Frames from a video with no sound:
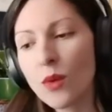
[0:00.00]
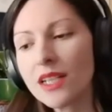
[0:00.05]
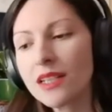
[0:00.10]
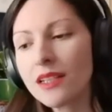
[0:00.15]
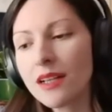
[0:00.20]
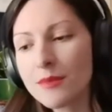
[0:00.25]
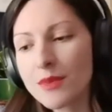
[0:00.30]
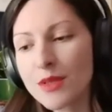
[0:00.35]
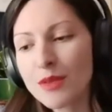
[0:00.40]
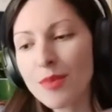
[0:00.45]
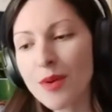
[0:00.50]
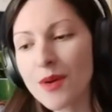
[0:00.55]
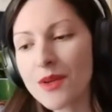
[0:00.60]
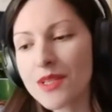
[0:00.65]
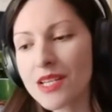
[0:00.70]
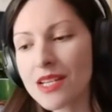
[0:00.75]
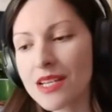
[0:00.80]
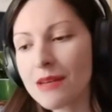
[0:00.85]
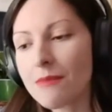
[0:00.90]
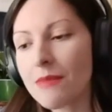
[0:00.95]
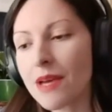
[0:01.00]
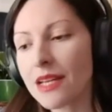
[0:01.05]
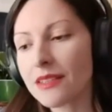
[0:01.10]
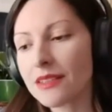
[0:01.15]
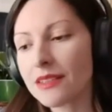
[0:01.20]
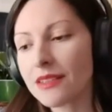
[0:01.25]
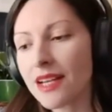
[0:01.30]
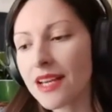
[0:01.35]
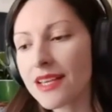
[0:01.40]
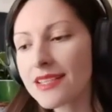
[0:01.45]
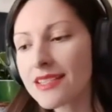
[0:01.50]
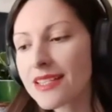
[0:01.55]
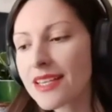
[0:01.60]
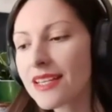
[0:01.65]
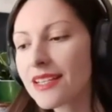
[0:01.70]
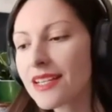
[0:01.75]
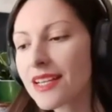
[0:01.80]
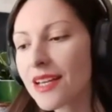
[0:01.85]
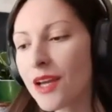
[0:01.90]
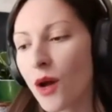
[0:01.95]
"Welcome to Botany Manor, a
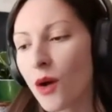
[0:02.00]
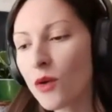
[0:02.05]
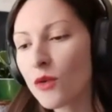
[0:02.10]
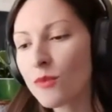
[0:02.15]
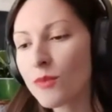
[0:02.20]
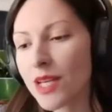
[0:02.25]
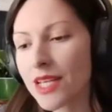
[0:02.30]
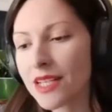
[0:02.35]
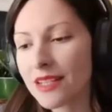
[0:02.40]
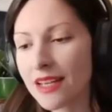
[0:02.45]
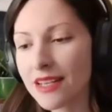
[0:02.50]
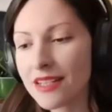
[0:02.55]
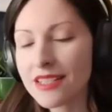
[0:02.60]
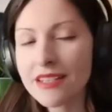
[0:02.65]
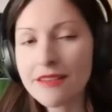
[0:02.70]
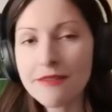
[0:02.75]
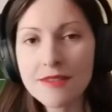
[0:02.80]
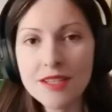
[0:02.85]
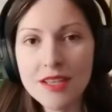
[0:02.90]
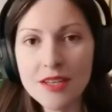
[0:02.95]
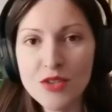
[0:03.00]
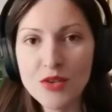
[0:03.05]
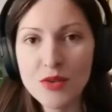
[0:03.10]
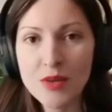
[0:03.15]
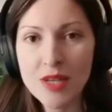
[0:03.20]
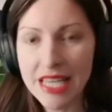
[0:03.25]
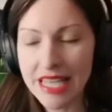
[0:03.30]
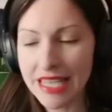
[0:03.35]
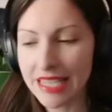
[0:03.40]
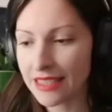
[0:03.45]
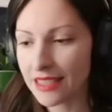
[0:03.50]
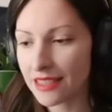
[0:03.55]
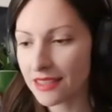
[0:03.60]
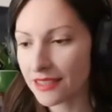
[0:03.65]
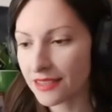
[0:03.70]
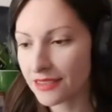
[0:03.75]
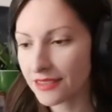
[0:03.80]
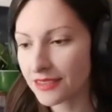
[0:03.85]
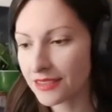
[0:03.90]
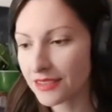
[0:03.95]
stately home in 19th century
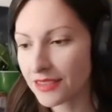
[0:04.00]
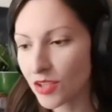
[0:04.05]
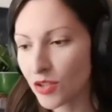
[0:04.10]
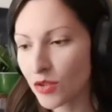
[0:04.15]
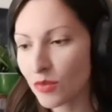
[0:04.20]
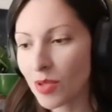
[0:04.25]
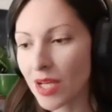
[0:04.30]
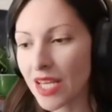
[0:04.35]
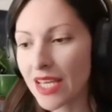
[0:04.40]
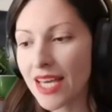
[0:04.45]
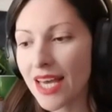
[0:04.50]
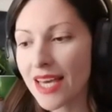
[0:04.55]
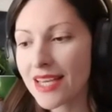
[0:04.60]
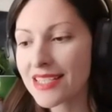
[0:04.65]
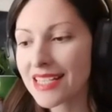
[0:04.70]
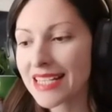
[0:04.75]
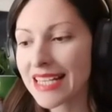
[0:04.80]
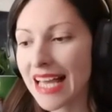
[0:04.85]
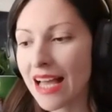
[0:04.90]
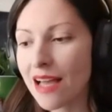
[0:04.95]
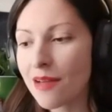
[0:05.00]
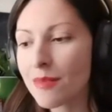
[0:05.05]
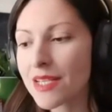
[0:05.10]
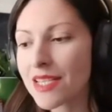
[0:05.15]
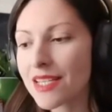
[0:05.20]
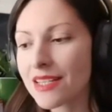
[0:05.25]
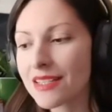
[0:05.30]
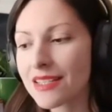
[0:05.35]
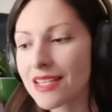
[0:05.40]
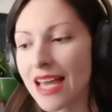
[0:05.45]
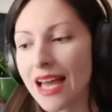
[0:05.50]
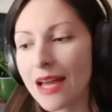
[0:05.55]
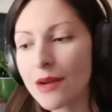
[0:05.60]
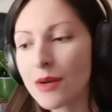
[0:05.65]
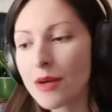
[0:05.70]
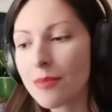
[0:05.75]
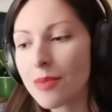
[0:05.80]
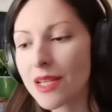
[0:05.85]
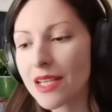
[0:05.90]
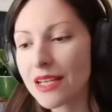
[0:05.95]
England. You play as inhabitant
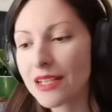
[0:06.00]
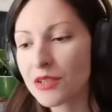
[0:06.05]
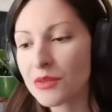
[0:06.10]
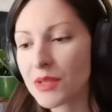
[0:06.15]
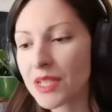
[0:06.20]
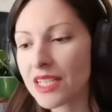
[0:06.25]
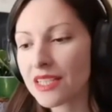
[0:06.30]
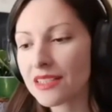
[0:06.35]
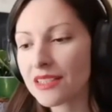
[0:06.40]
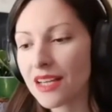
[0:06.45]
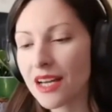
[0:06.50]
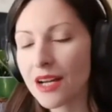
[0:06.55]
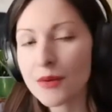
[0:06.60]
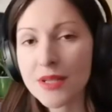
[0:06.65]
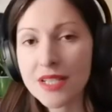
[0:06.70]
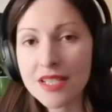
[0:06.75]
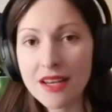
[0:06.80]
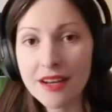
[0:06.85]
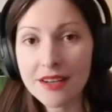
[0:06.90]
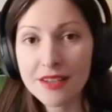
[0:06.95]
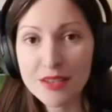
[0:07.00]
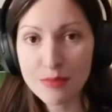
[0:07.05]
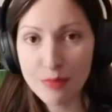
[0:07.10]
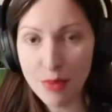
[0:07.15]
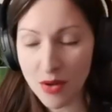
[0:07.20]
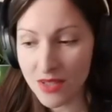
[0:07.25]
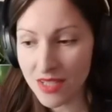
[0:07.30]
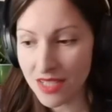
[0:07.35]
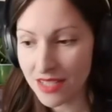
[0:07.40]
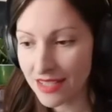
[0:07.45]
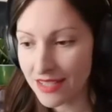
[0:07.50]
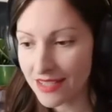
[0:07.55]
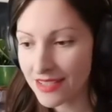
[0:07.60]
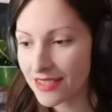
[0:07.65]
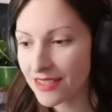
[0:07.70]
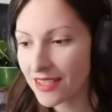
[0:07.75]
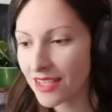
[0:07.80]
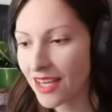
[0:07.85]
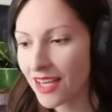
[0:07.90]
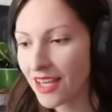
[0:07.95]
Arabella Green, a retired
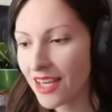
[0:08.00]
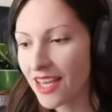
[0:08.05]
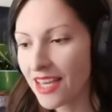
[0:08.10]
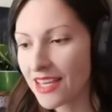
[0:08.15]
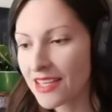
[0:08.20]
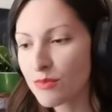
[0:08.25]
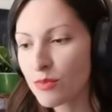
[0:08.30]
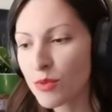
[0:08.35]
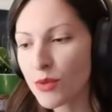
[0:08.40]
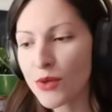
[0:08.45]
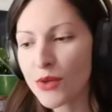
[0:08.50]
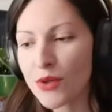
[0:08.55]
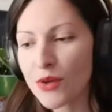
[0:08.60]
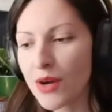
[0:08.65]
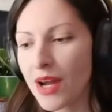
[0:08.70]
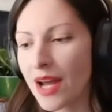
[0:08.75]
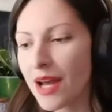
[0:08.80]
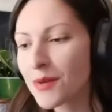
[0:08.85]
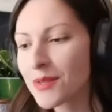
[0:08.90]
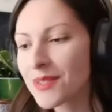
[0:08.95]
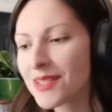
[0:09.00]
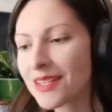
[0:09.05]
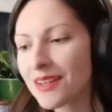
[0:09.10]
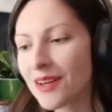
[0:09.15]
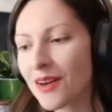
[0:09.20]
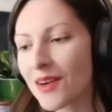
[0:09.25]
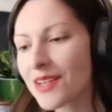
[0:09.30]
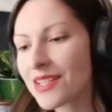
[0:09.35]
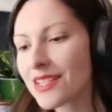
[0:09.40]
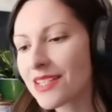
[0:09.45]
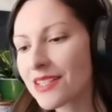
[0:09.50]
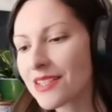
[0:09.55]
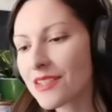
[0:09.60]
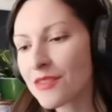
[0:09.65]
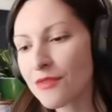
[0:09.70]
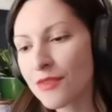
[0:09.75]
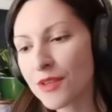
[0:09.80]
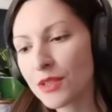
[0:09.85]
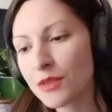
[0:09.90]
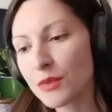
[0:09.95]
botanist. Explore your house and
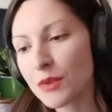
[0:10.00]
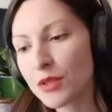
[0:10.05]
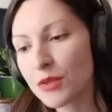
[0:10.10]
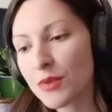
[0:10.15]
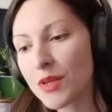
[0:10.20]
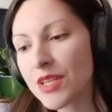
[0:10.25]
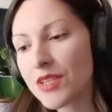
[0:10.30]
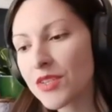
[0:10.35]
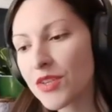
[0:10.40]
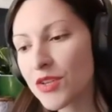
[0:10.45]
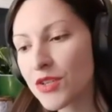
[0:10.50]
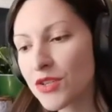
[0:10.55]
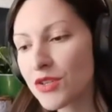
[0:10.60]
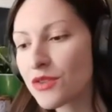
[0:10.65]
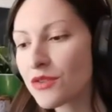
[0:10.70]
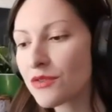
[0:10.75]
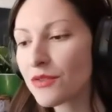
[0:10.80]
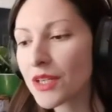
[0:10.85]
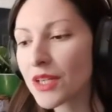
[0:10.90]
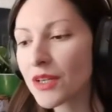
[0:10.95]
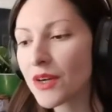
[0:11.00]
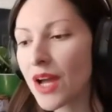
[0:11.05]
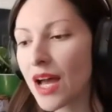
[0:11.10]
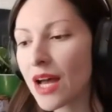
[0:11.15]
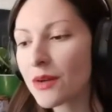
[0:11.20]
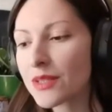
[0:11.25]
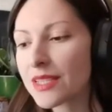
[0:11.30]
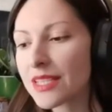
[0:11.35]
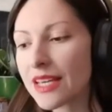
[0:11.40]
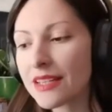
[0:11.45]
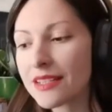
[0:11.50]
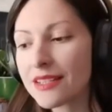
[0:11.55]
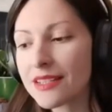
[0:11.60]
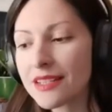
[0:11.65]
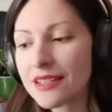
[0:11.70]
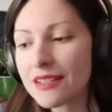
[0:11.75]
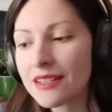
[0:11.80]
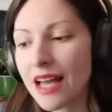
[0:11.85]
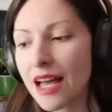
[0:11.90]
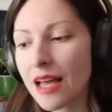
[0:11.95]
gardens filled with research to figure out the
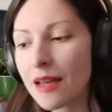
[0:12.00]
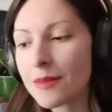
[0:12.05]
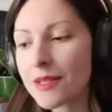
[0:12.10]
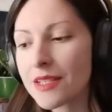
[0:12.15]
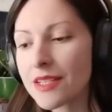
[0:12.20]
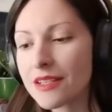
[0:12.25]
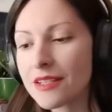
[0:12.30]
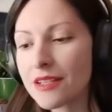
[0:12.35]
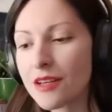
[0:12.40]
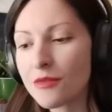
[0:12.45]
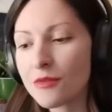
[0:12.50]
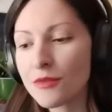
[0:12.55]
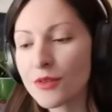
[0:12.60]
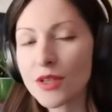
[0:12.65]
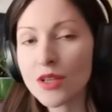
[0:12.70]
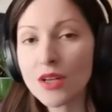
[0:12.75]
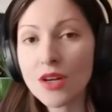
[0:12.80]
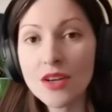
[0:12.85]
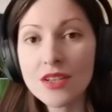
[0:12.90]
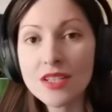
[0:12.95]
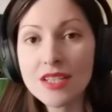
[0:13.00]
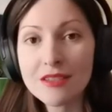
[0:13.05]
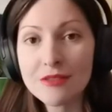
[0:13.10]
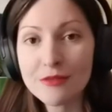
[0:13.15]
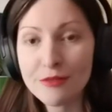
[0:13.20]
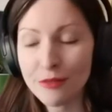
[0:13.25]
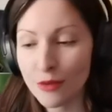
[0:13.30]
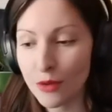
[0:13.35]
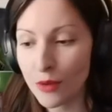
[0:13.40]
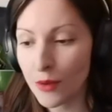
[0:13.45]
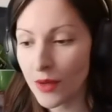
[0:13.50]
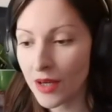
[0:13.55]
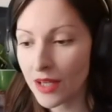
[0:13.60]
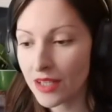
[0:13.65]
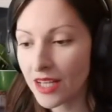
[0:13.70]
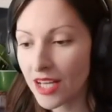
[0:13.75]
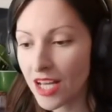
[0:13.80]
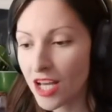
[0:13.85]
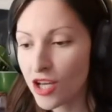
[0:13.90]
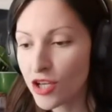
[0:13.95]
ideal habitat of forgotten flora.
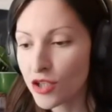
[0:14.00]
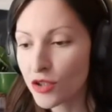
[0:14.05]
